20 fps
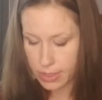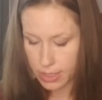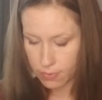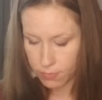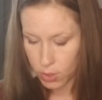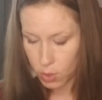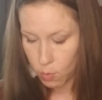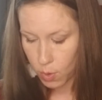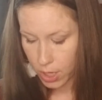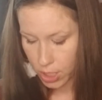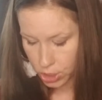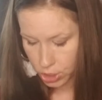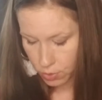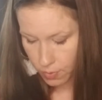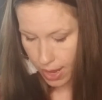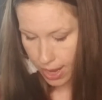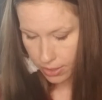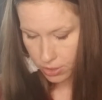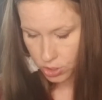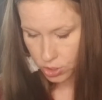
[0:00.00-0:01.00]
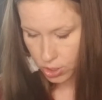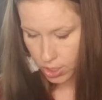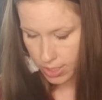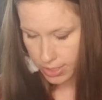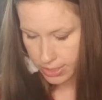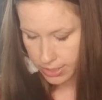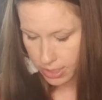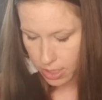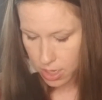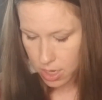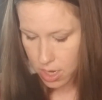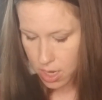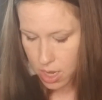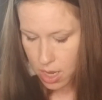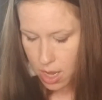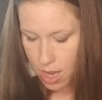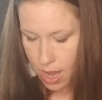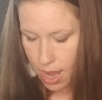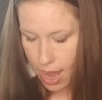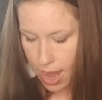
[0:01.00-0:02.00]
if you want to do extras.
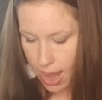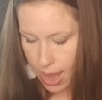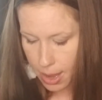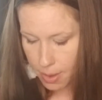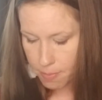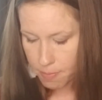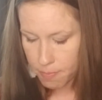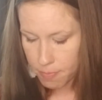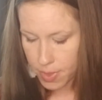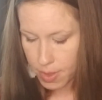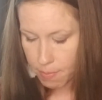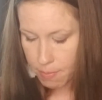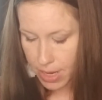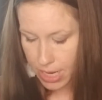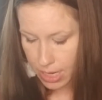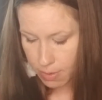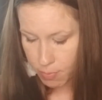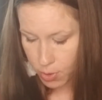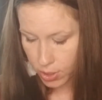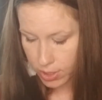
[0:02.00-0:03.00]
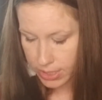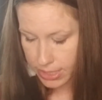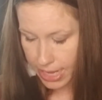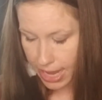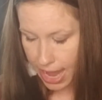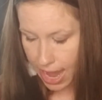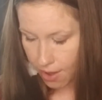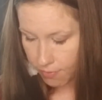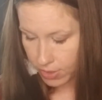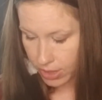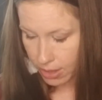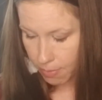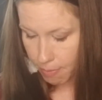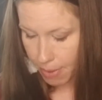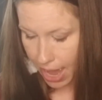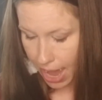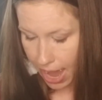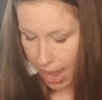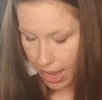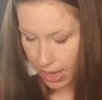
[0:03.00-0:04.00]
The mini books they have at the
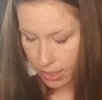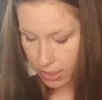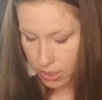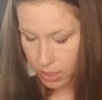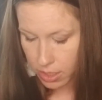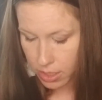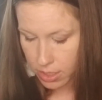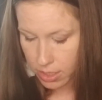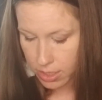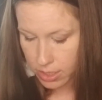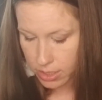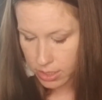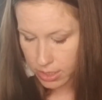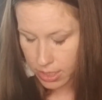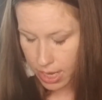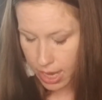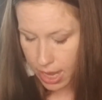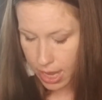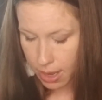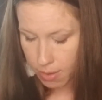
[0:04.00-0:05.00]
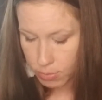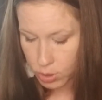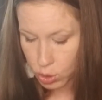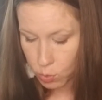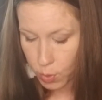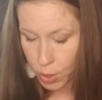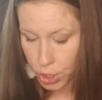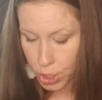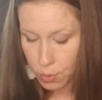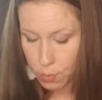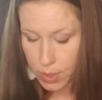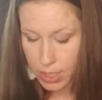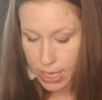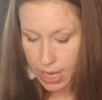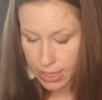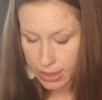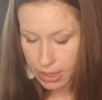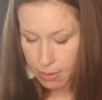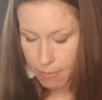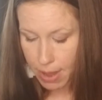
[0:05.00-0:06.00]
back, to where you would
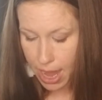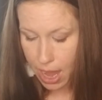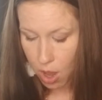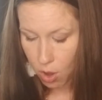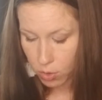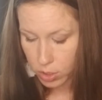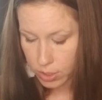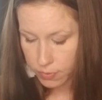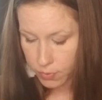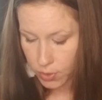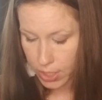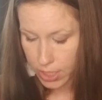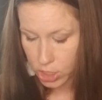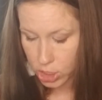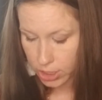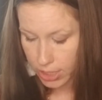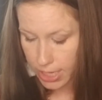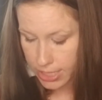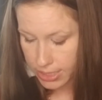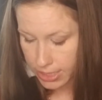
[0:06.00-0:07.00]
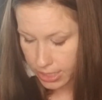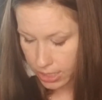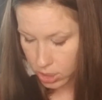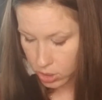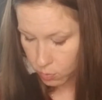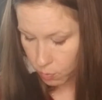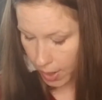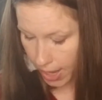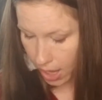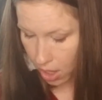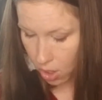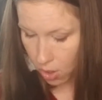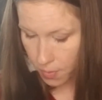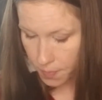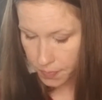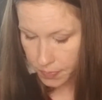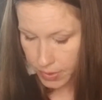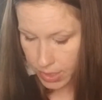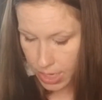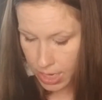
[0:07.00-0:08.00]
cut them out for each lesson as
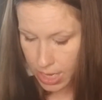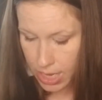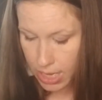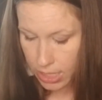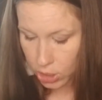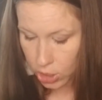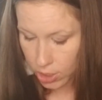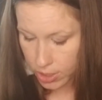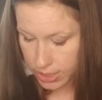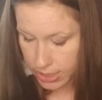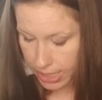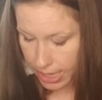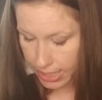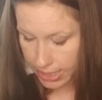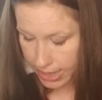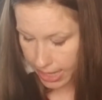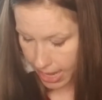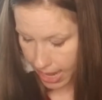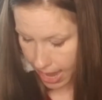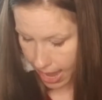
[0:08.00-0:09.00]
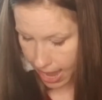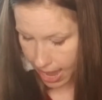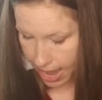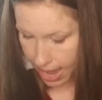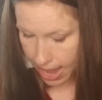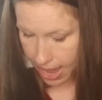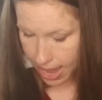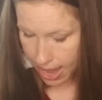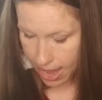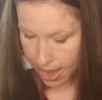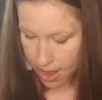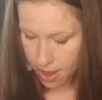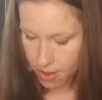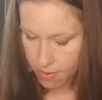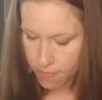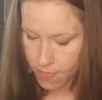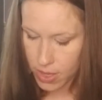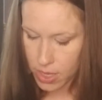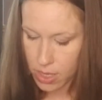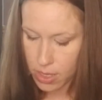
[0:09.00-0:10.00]
well. Looks like they
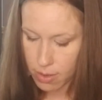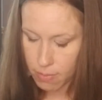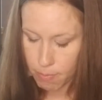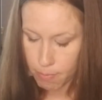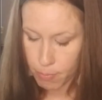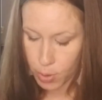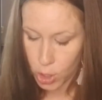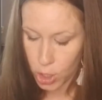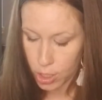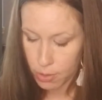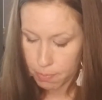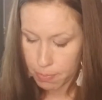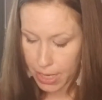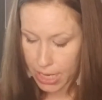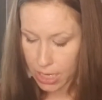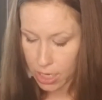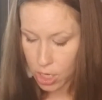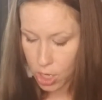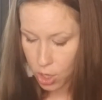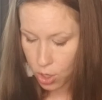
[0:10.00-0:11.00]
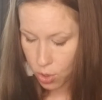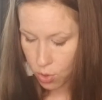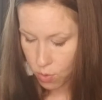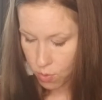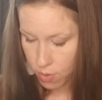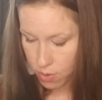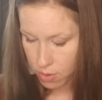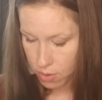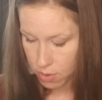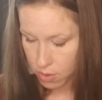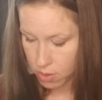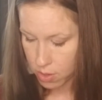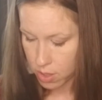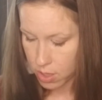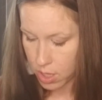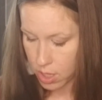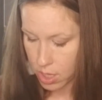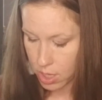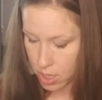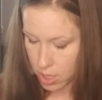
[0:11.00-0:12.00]
have bird bingo.
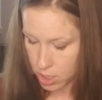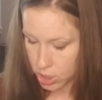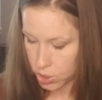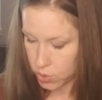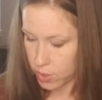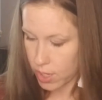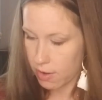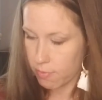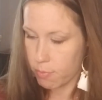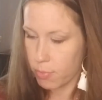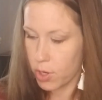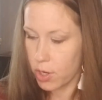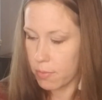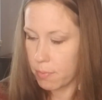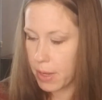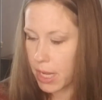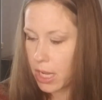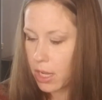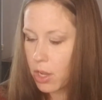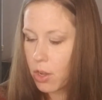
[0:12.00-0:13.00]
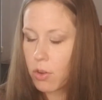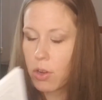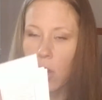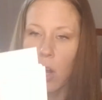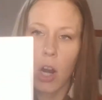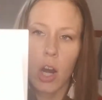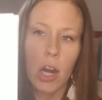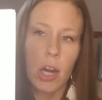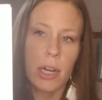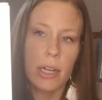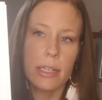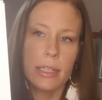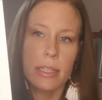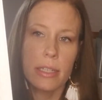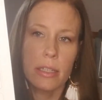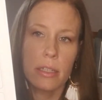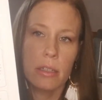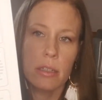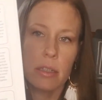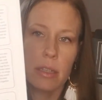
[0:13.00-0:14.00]
So you'd have bird bingo
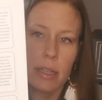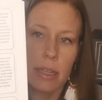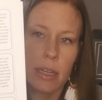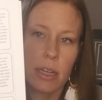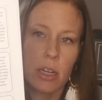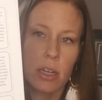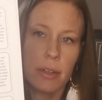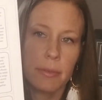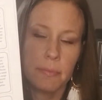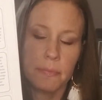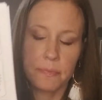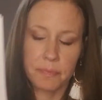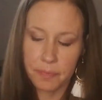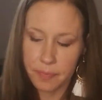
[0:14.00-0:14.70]
cards here.